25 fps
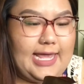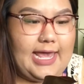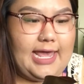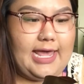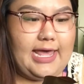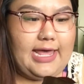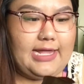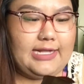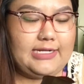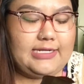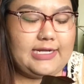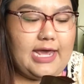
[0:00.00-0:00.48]

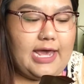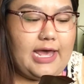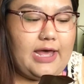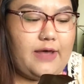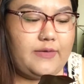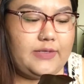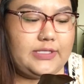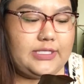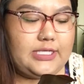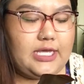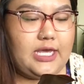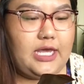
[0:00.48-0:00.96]
and I
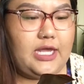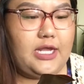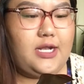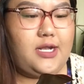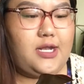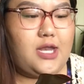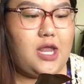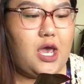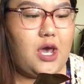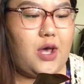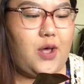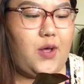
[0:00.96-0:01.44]
was like,
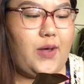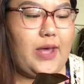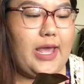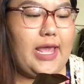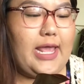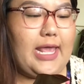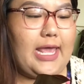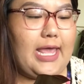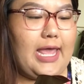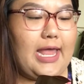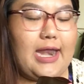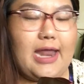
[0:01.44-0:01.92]
no, I
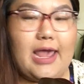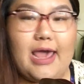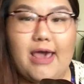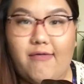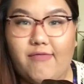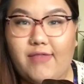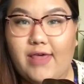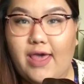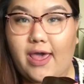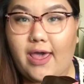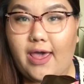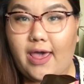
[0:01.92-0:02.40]
can't have that